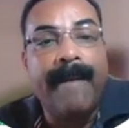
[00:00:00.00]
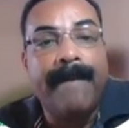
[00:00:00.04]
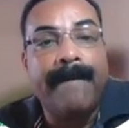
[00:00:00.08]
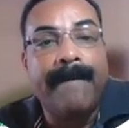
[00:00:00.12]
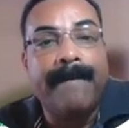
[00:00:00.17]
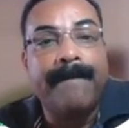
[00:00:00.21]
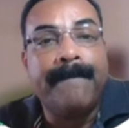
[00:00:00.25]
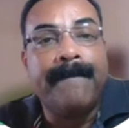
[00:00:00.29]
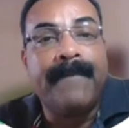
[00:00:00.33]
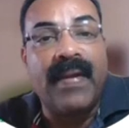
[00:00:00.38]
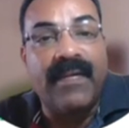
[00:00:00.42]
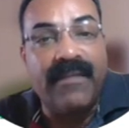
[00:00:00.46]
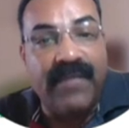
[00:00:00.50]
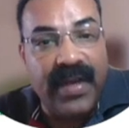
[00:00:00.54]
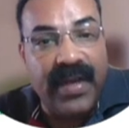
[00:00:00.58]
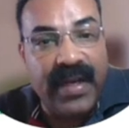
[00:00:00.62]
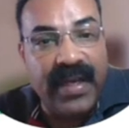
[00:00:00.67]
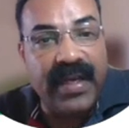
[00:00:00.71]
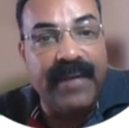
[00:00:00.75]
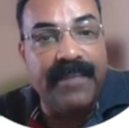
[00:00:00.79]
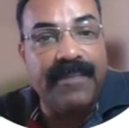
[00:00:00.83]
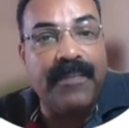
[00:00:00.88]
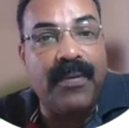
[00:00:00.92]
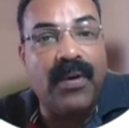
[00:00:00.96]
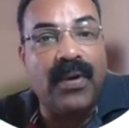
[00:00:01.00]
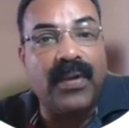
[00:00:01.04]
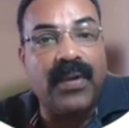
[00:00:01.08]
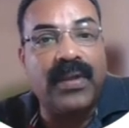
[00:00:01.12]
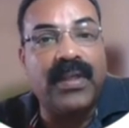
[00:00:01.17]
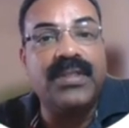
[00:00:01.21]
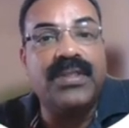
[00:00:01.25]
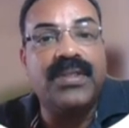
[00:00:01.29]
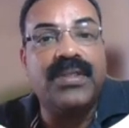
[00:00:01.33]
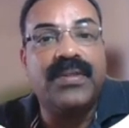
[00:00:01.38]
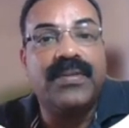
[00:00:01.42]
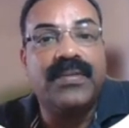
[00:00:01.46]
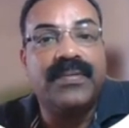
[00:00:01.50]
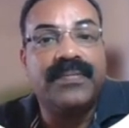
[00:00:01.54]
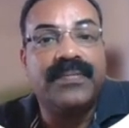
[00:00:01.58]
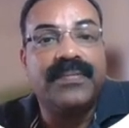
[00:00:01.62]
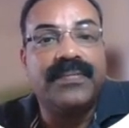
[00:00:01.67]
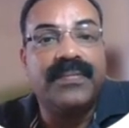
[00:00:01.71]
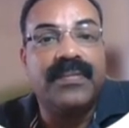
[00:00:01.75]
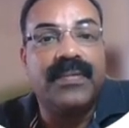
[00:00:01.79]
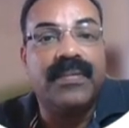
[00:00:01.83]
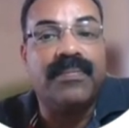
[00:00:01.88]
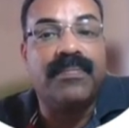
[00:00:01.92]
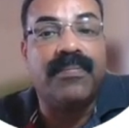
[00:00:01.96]
Very important.
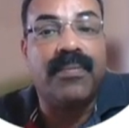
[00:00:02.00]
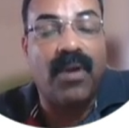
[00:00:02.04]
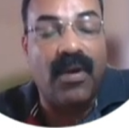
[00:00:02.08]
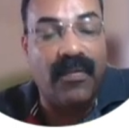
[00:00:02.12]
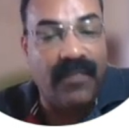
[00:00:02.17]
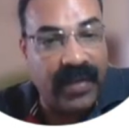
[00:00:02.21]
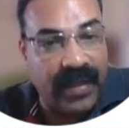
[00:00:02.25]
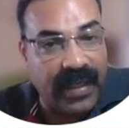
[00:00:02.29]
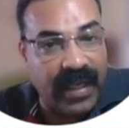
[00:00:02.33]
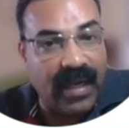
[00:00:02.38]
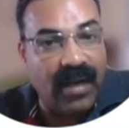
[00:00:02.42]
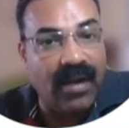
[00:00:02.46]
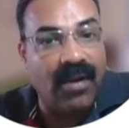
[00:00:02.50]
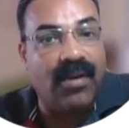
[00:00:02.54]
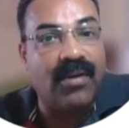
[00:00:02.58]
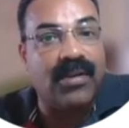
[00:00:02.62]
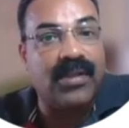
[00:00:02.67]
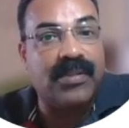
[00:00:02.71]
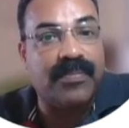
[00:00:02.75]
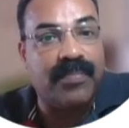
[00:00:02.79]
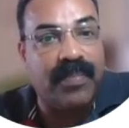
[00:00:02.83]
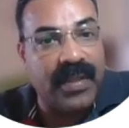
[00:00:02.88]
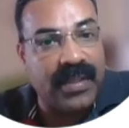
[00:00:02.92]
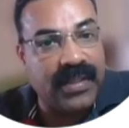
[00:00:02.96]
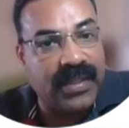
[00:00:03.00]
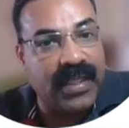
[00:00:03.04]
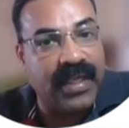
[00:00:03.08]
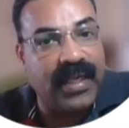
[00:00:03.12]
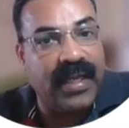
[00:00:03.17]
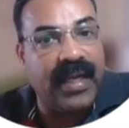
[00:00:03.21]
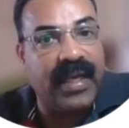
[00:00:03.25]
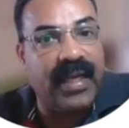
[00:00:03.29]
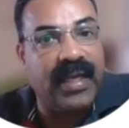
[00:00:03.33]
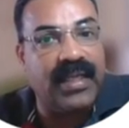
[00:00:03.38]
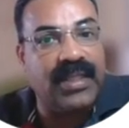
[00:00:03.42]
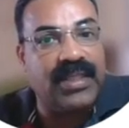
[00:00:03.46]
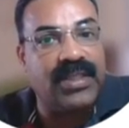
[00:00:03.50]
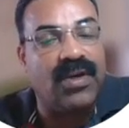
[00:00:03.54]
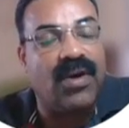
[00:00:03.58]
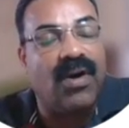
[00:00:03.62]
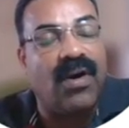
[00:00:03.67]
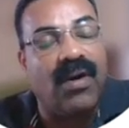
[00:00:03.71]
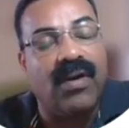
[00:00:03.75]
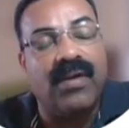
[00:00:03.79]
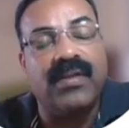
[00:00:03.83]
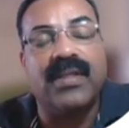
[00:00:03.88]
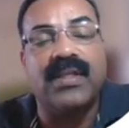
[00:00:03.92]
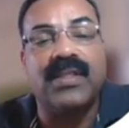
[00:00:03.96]
Profit and loss, percentage, all
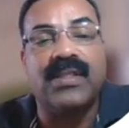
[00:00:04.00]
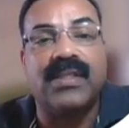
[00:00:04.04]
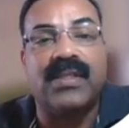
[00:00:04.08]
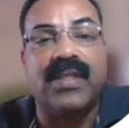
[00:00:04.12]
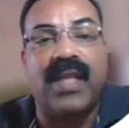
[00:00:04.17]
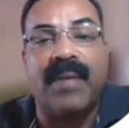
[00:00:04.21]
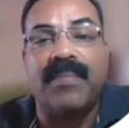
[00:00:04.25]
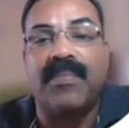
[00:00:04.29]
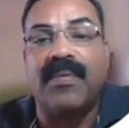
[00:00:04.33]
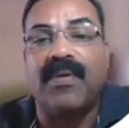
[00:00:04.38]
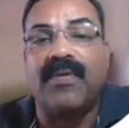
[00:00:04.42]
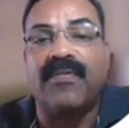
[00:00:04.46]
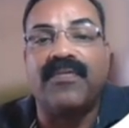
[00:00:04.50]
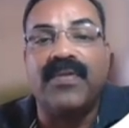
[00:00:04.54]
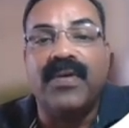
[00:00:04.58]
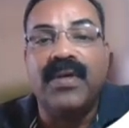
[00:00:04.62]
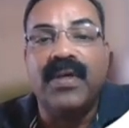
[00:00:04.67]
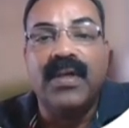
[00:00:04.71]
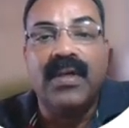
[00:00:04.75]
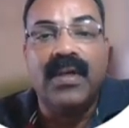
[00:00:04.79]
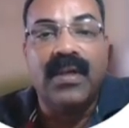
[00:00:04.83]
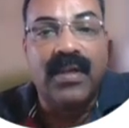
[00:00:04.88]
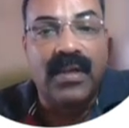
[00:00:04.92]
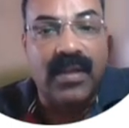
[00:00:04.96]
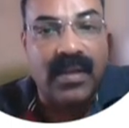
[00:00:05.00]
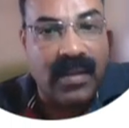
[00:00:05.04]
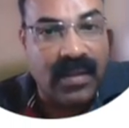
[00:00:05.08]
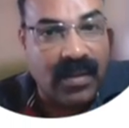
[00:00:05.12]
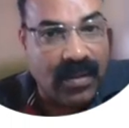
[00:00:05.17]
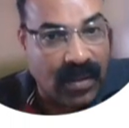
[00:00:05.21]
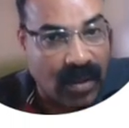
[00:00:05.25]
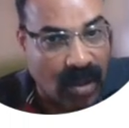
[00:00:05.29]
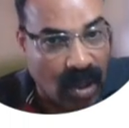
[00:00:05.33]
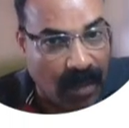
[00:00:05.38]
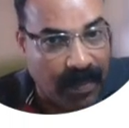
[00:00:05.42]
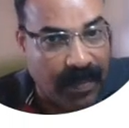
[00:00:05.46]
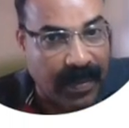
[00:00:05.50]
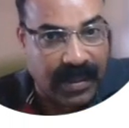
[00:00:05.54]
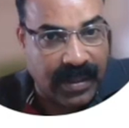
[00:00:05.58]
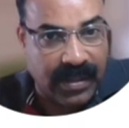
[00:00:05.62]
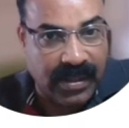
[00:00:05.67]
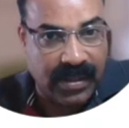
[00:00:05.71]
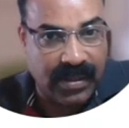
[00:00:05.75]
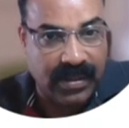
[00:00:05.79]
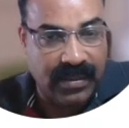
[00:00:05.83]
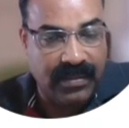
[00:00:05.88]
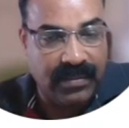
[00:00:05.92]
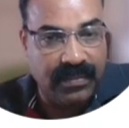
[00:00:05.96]
these type of topics
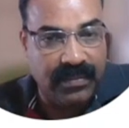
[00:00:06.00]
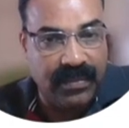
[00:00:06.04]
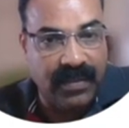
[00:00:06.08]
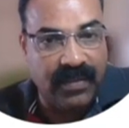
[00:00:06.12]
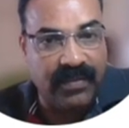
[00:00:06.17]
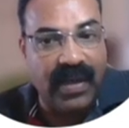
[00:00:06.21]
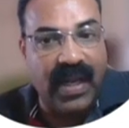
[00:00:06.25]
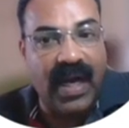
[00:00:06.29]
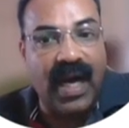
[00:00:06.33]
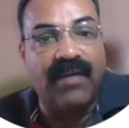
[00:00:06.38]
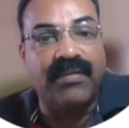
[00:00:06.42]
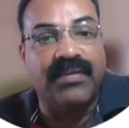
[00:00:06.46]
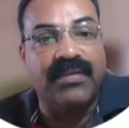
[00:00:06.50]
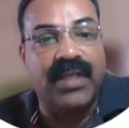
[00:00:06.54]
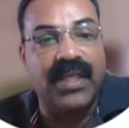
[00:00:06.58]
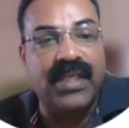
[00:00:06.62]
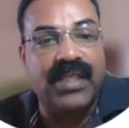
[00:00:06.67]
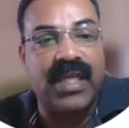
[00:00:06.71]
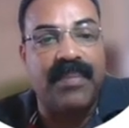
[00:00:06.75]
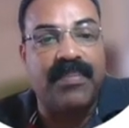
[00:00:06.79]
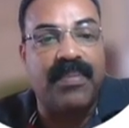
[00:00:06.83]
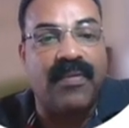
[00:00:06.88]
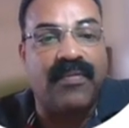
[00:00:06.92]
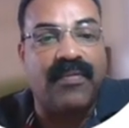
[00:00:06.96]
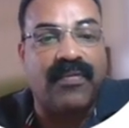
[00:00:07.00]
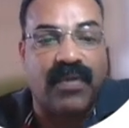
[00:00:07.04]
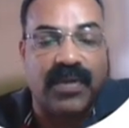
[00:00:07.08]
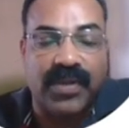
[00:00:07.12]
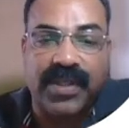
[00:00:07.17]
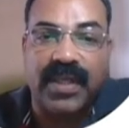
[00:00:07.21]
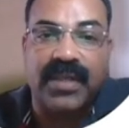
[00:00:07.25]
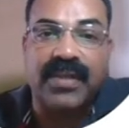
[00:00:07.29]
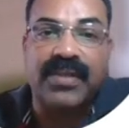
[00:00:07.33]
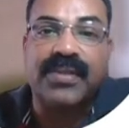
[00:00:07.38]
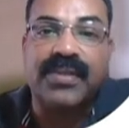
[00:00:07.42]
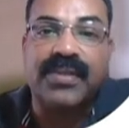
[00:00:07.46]
will have these type of questions.